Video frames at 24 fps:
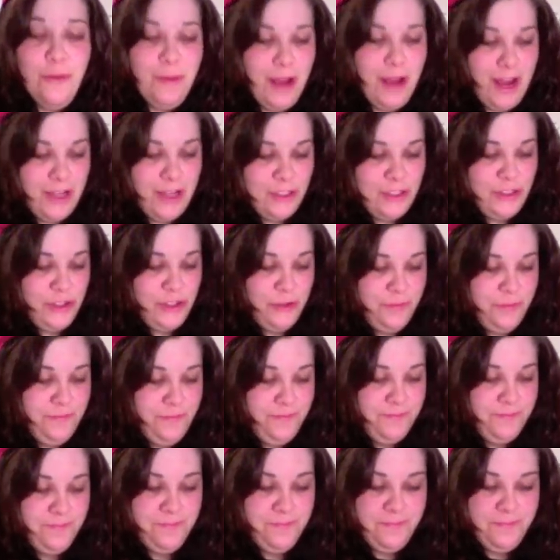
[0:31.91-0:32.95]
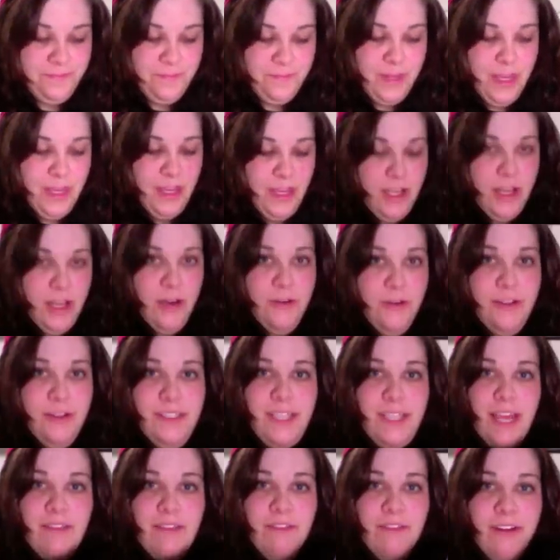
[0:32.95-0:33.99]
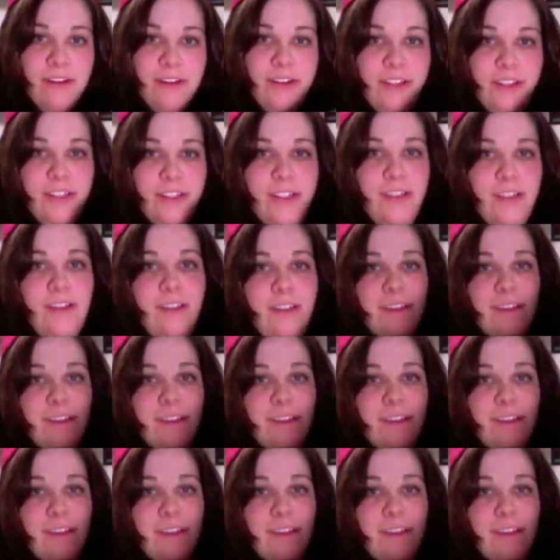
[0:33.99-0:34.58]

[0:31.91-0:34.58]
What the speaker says: costume, go to Savers